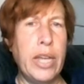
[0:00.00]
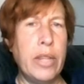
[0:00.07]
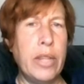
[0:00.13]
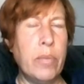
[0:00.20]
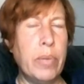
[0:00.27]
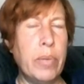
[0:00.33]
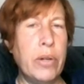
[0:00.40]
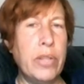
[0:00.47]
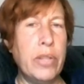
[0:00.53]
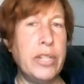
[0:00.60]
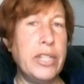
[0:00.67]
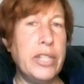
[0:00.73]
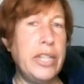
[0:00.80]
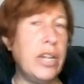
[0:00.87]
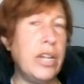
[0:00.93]
and the part that
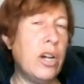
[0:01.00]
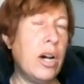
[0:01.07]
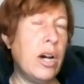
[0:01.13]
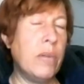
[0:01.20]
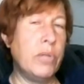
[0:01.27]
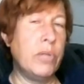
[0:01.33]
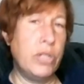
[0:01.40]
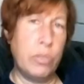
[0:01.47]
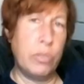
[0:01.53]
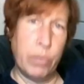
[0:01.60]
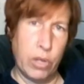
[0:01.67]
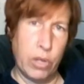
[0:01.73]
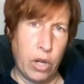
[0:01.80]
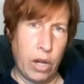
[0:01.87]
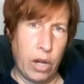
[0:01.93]
did get hot would just
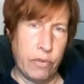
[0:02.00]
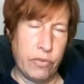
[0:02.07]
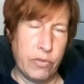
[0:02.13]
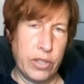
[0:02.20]
burn off.